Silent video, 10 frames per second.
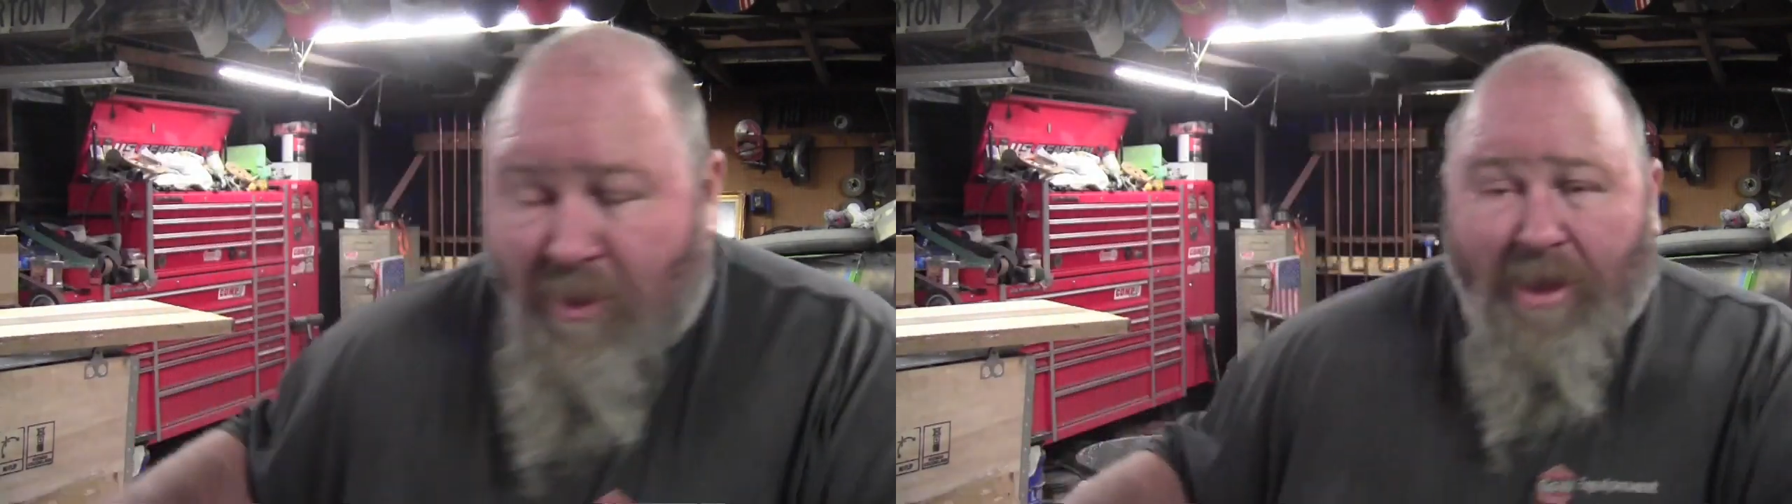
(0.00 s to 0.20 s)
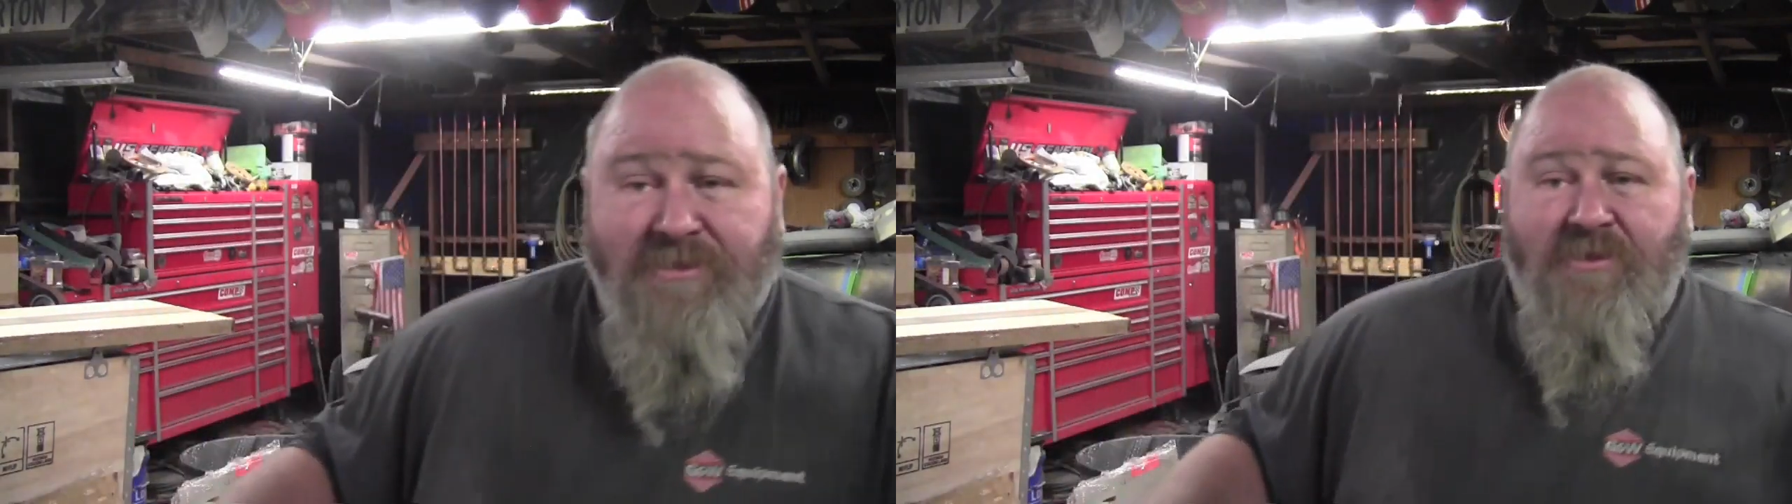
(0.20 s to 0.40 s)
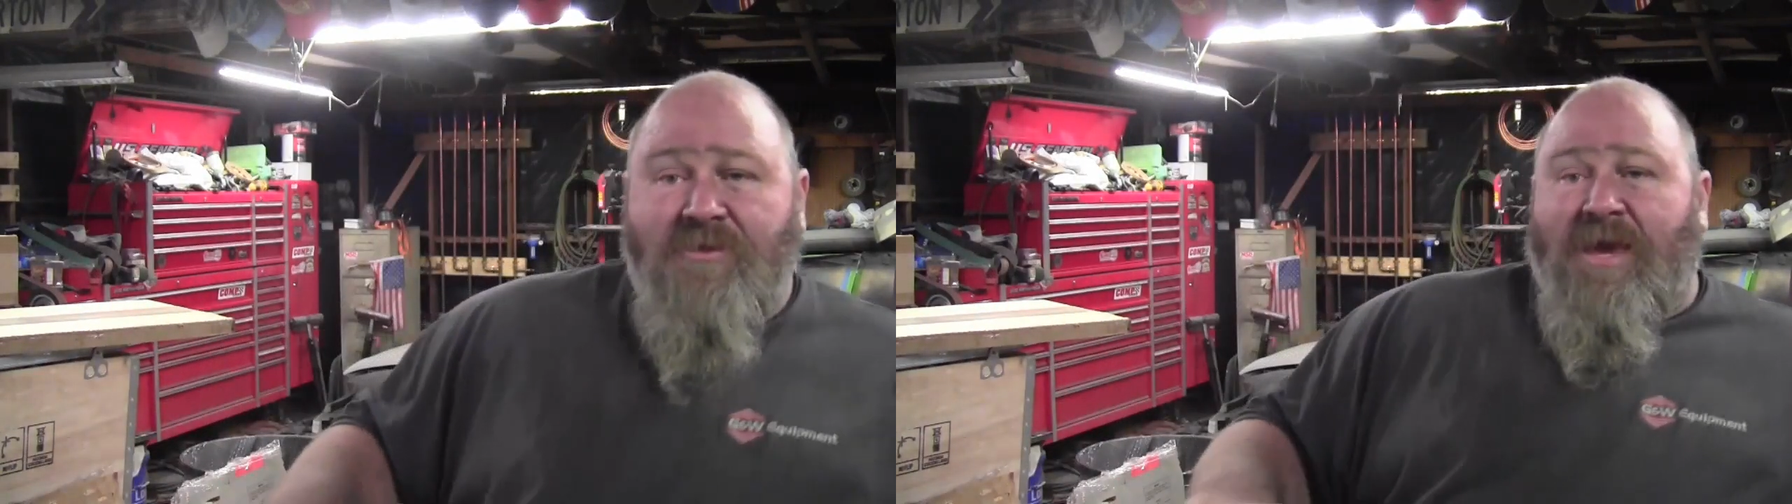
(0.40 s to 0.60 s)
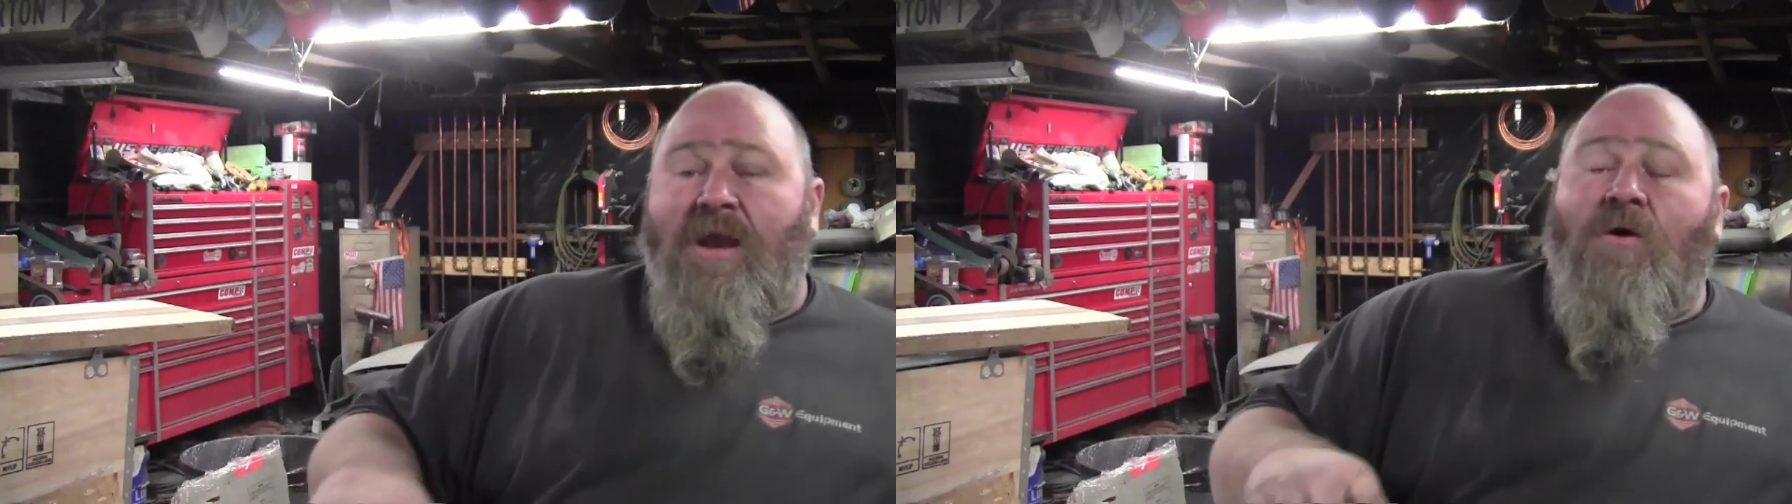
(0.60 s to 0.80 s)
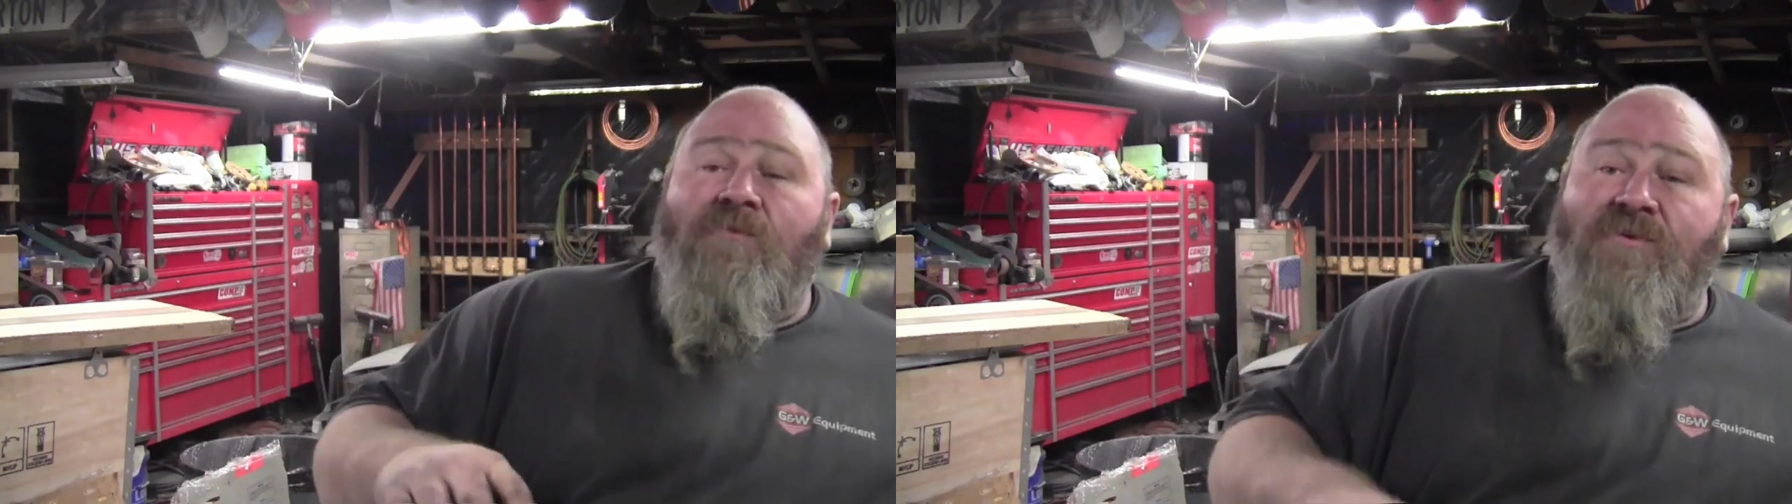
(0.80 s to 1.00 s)
I took that
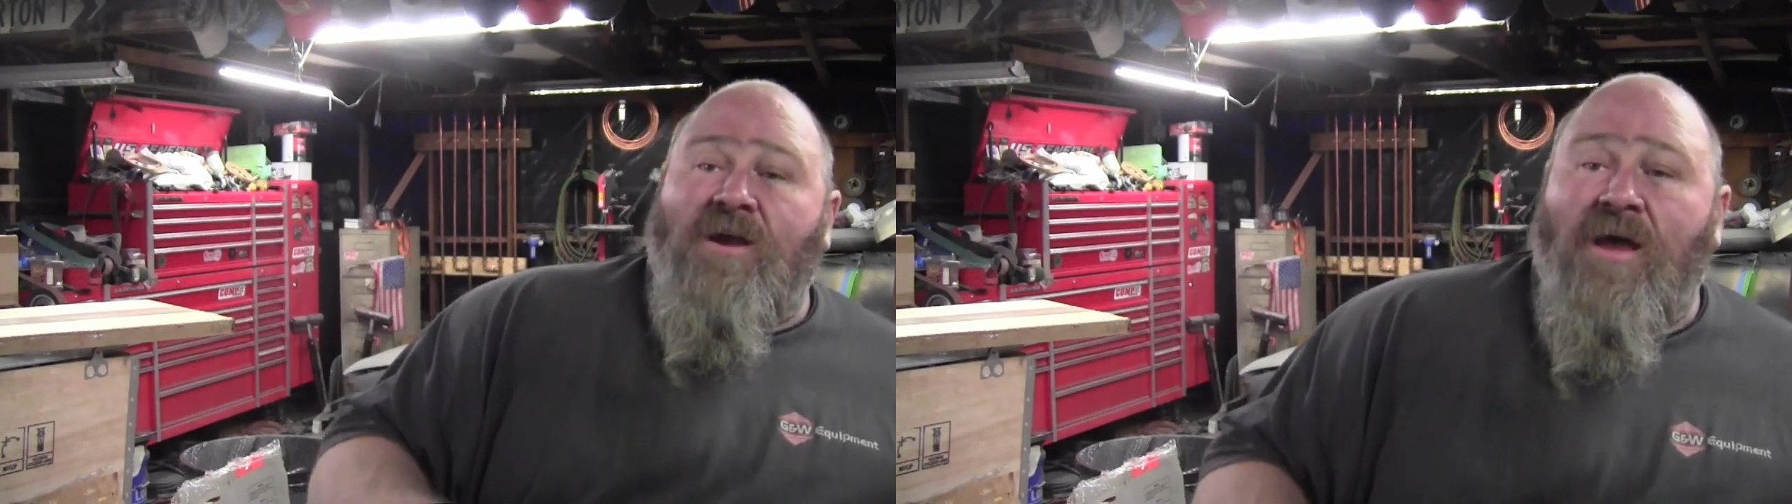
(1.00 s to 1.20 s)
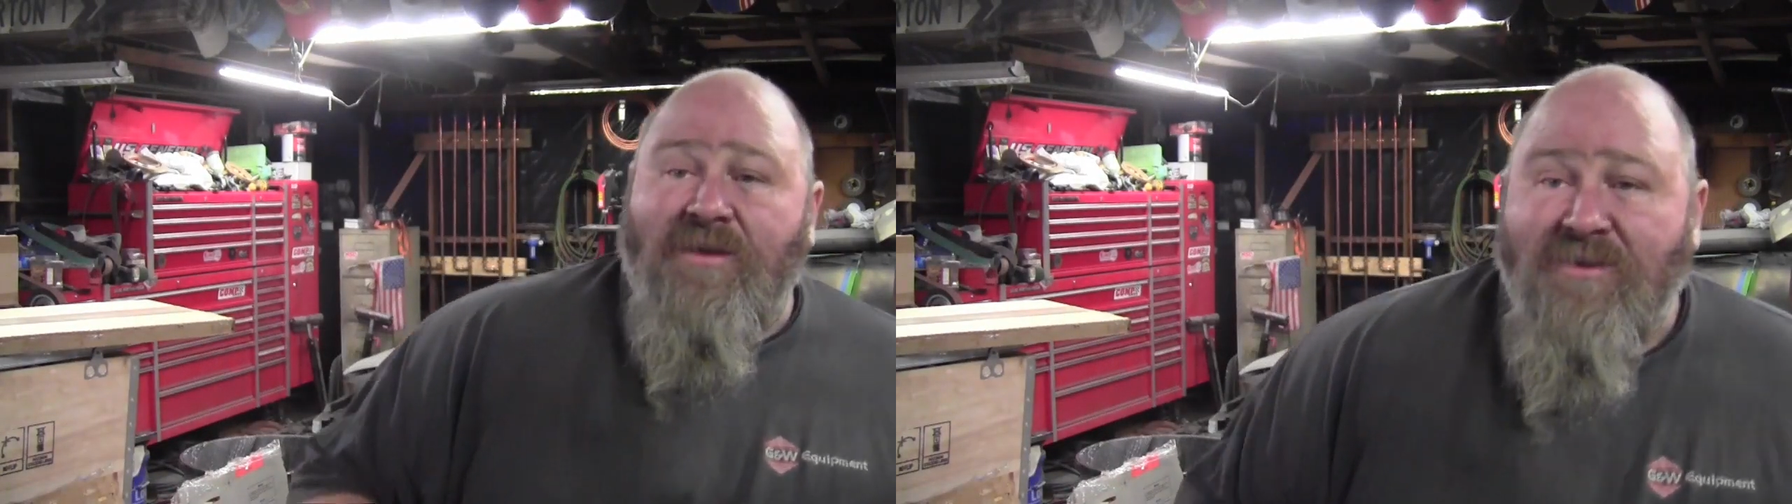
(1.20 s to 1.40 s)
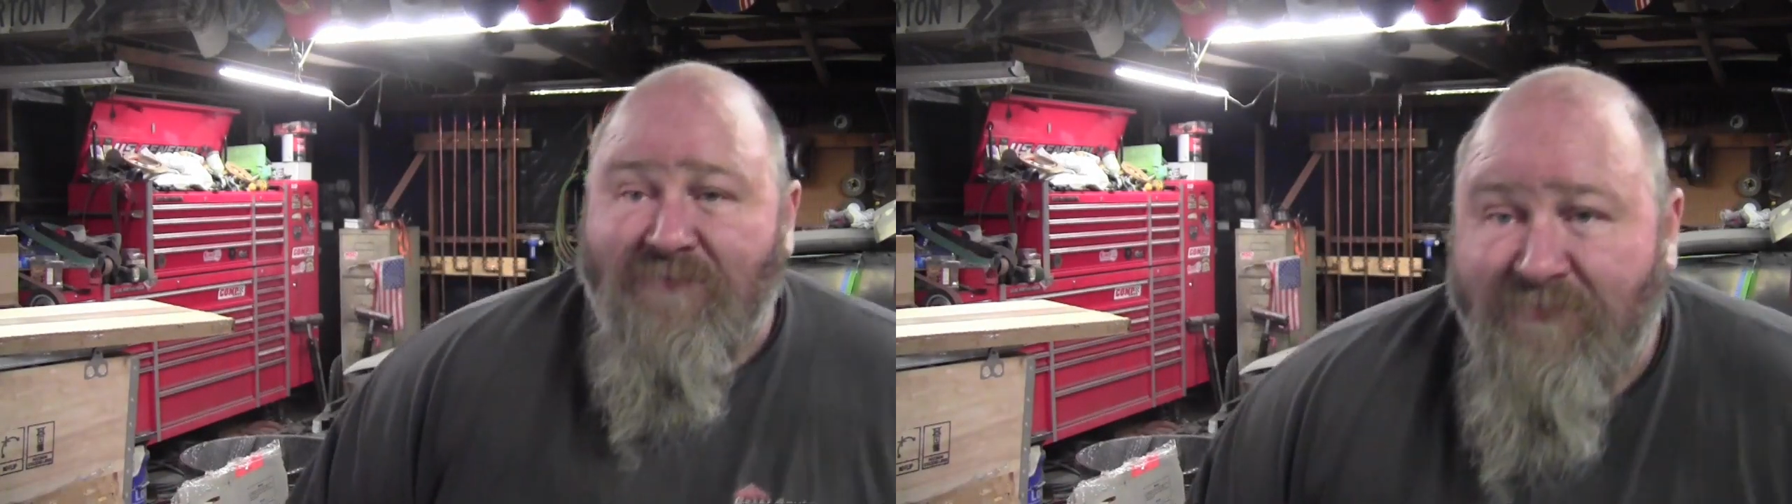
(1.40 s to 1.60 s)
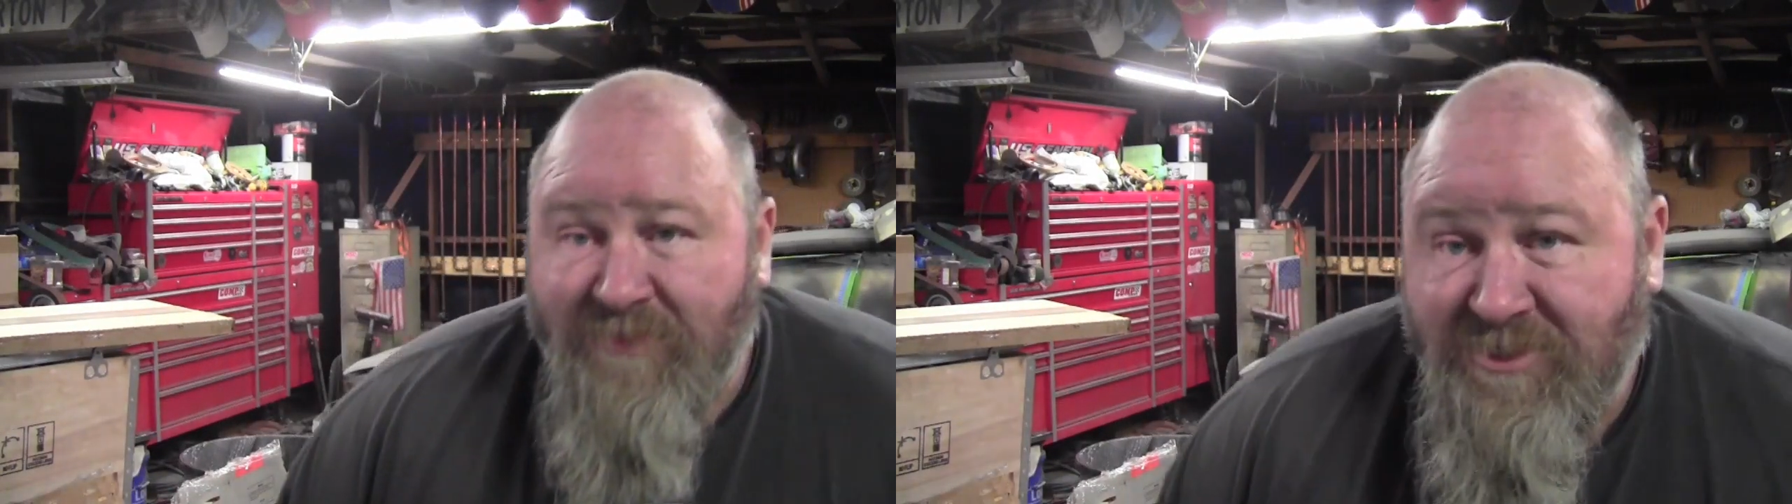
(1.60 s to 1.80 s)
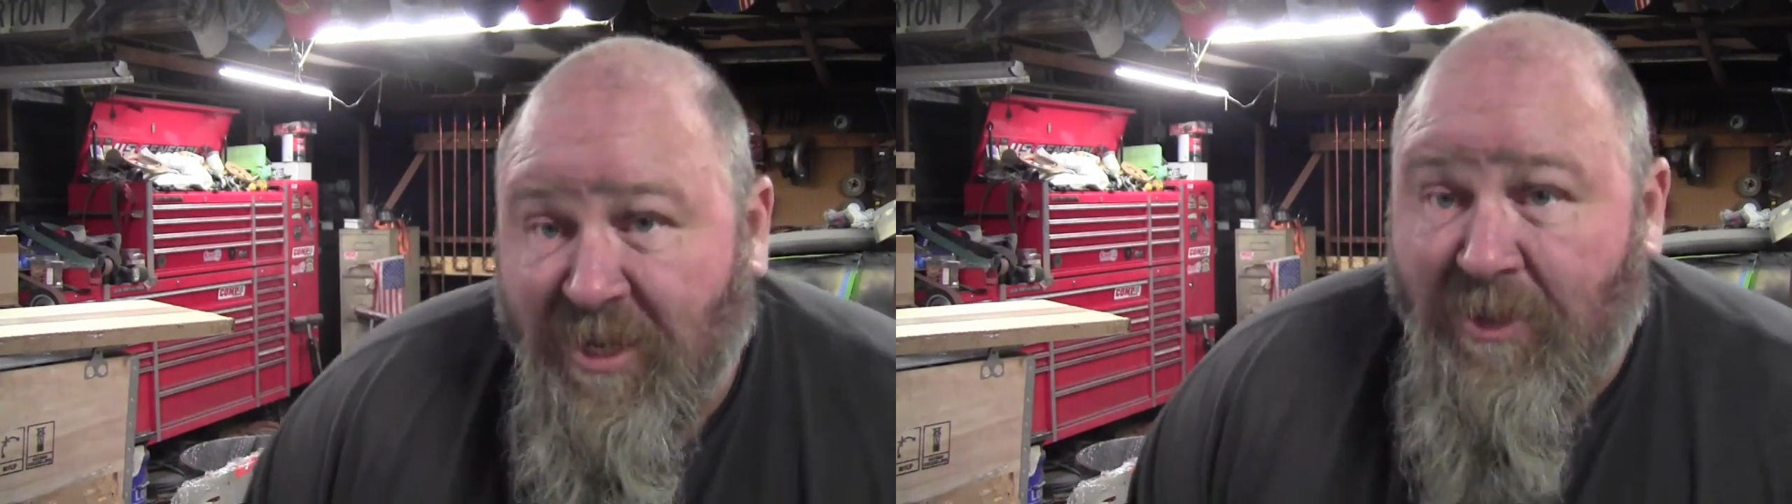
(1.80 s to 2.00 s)
on for content for
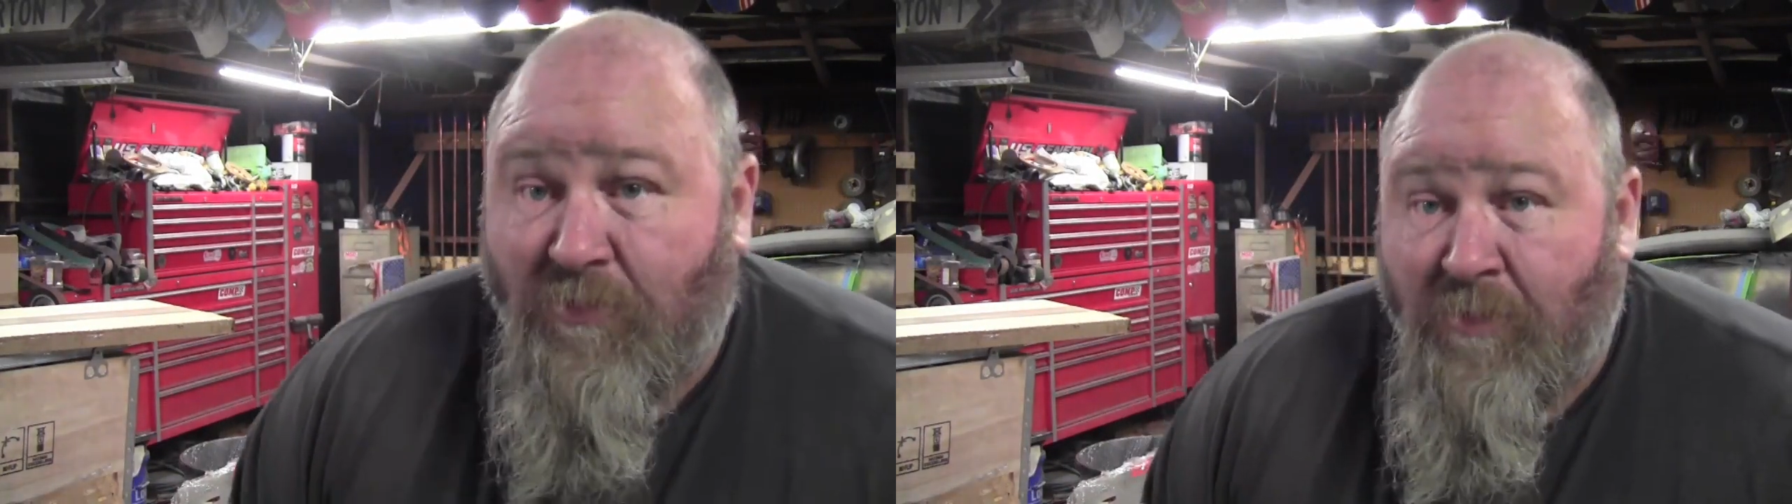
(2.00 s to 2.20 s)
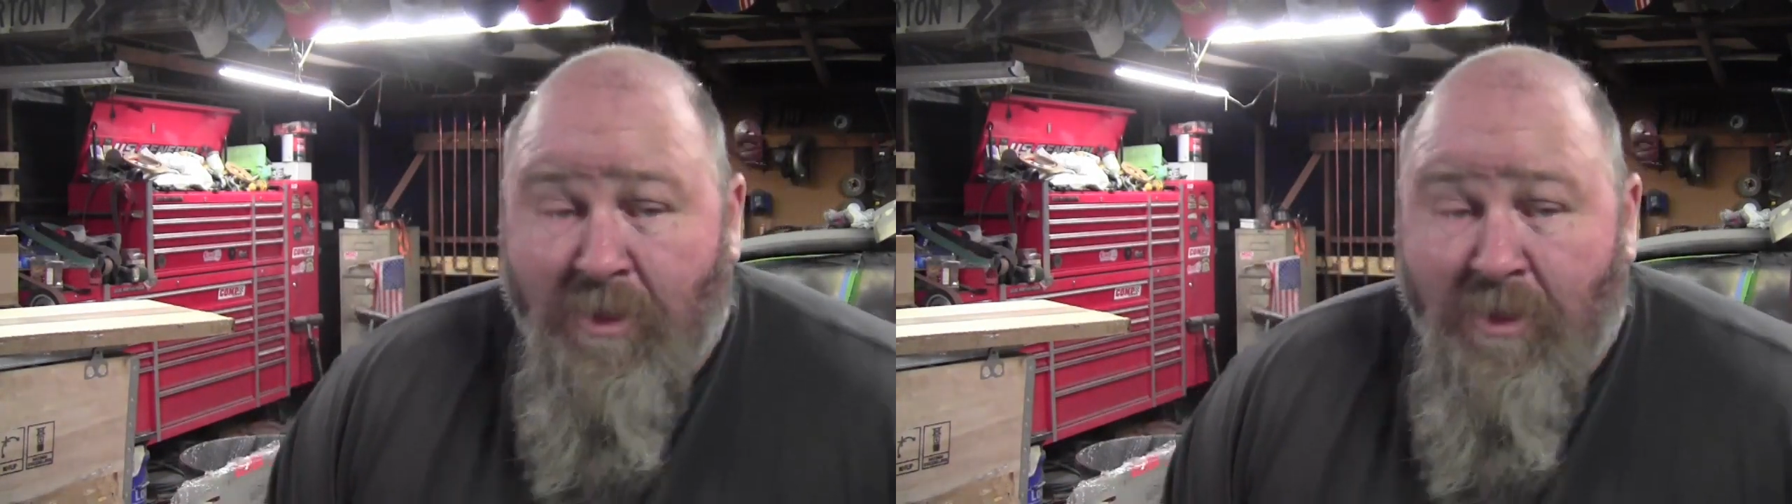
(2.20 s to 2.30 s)
the channel.